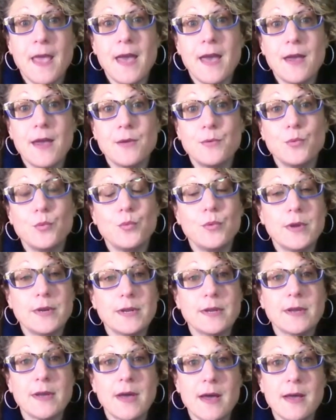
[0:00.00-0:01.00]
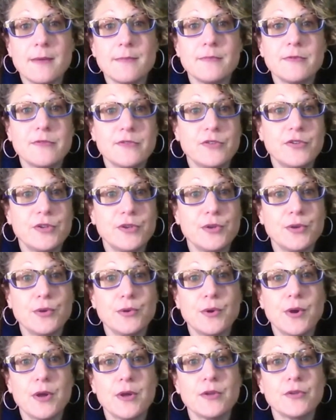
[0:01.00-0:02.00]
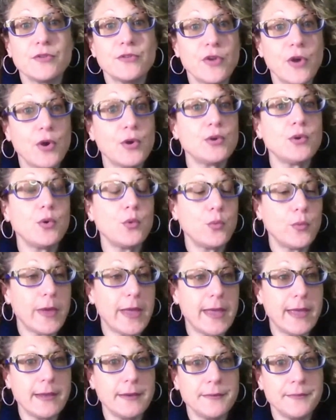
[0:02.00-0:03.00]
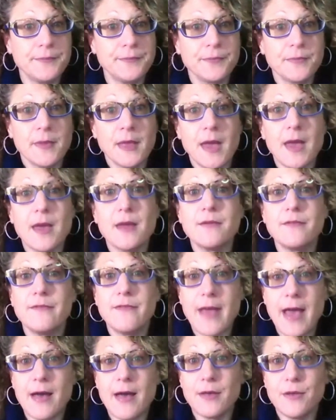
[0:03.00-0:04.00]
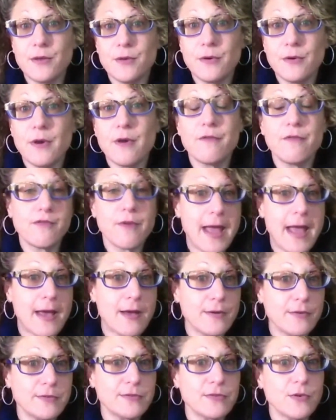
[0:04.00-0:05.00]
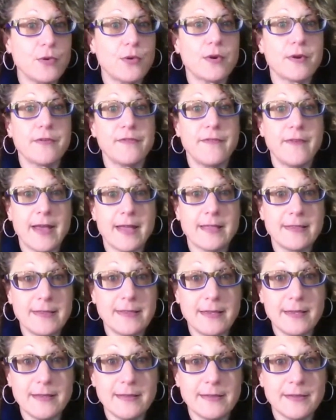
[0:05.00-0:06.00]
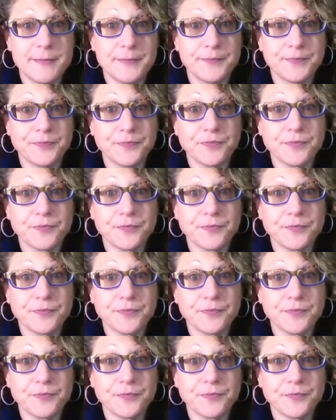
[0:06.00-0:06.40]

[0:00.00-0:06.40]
And when it comes to total weight and value of rounds or fancies,